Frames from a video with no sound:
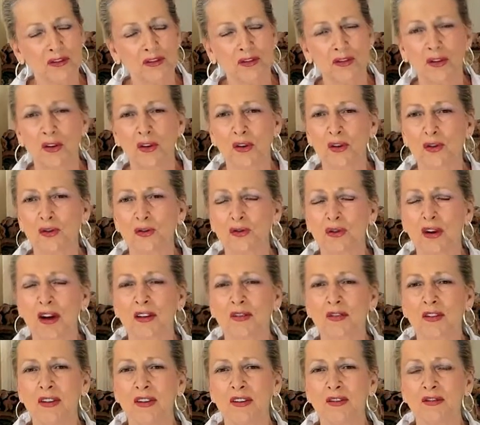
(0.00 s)
Solo
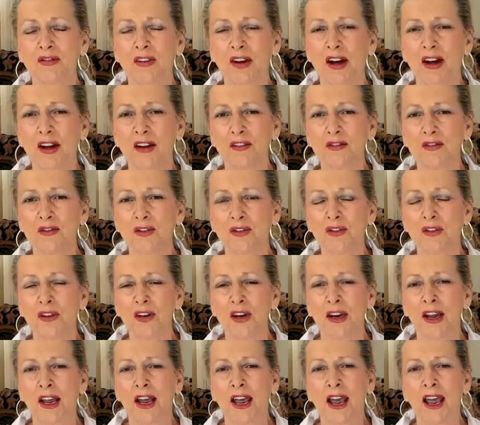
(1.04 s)
Travel Advisor,
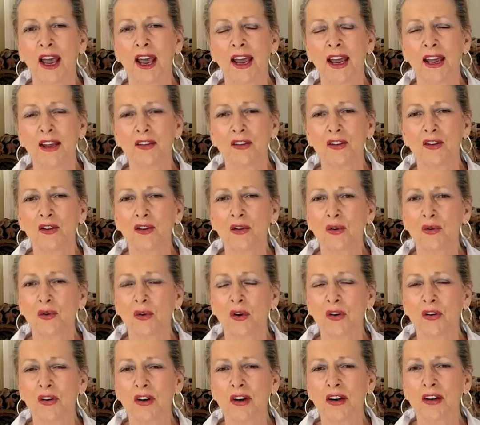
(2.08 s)
and the
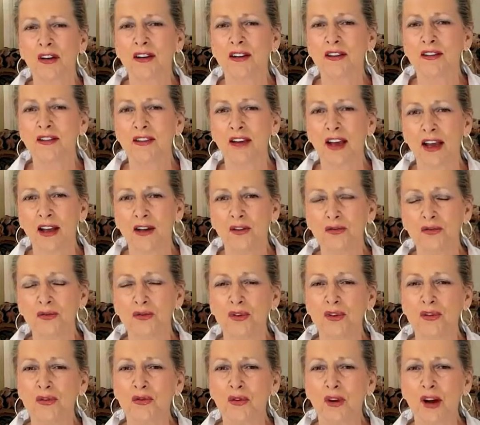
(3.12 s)
URL is
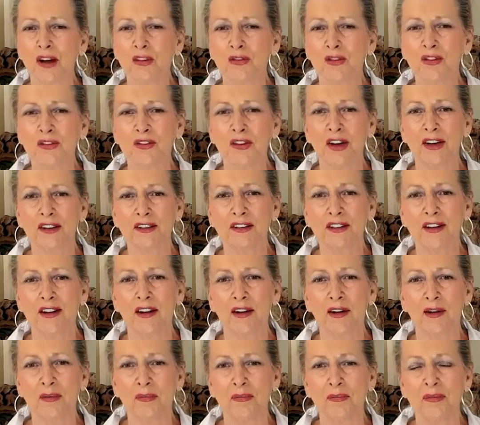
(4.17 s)
astridtravel.com.
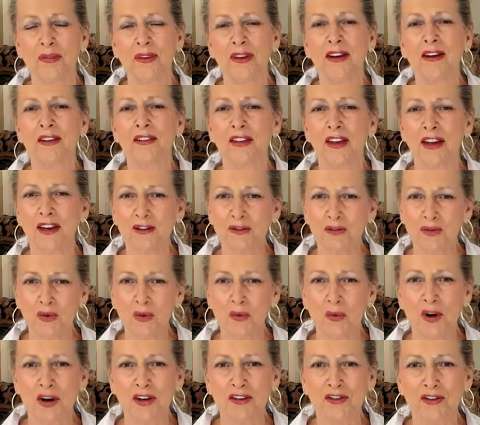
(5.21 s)
Thanks for
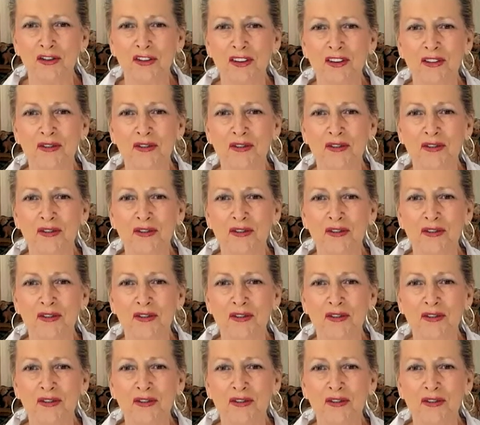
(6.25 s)
watching.